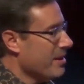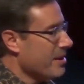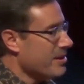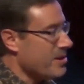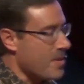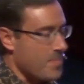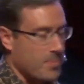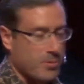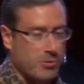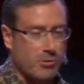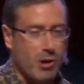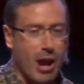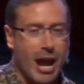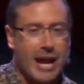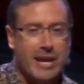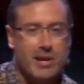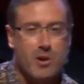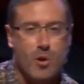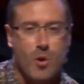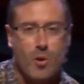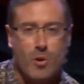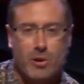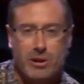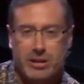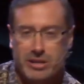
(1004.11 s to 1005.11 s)
the
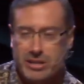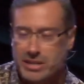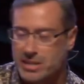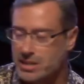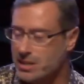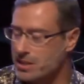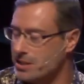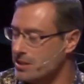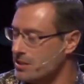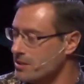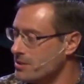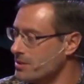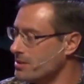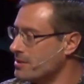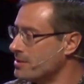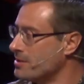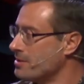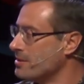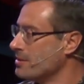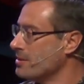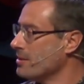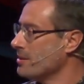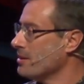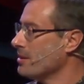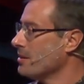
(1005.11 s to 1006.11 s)

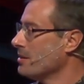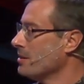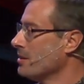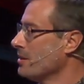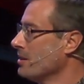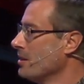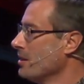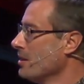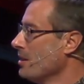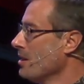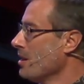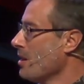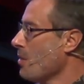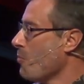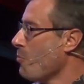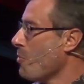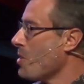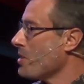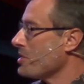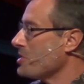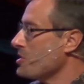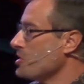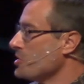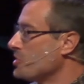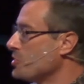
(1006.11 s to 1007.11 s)
priorities,
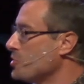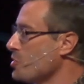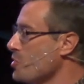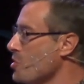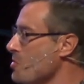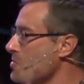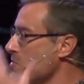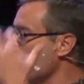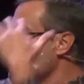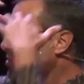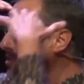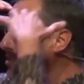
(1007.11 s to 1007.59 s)
what consumes your